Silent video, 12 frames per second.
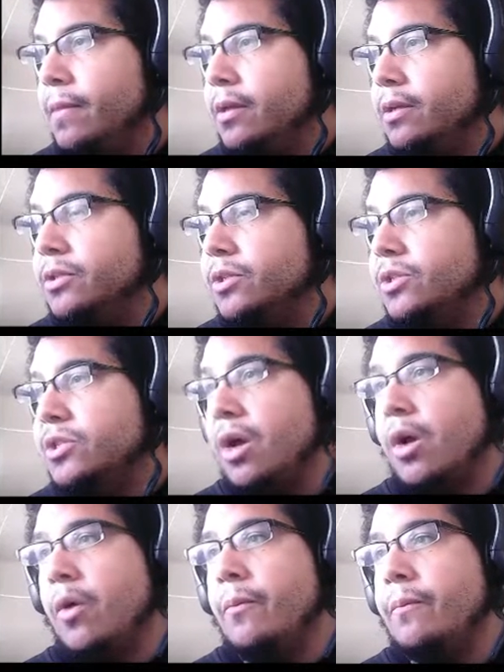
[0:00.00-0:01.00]

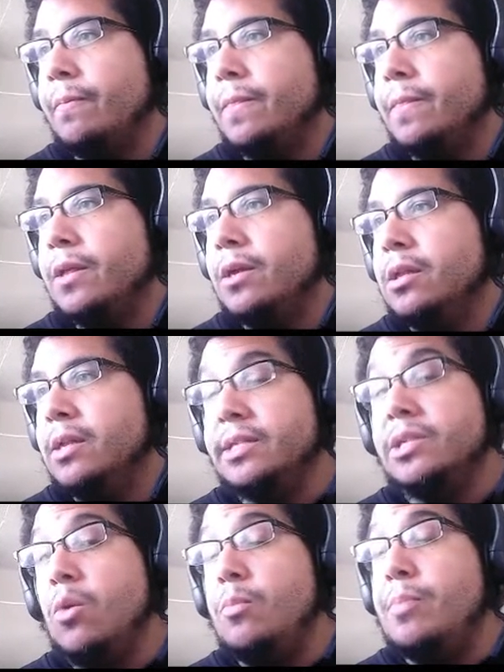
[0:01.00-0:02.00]
So, let's
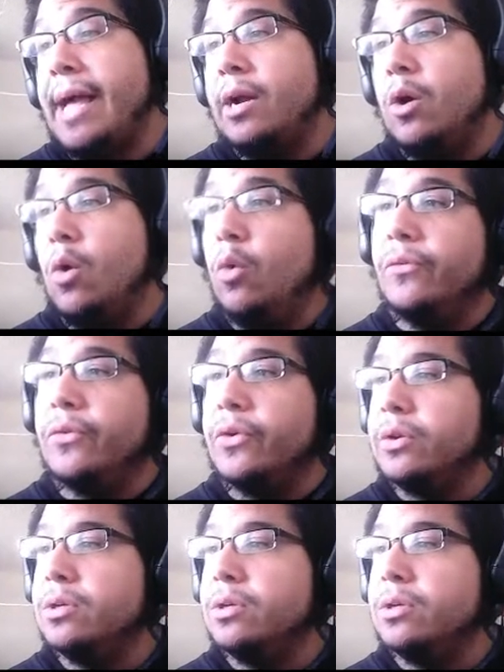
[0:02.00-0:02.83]
go back over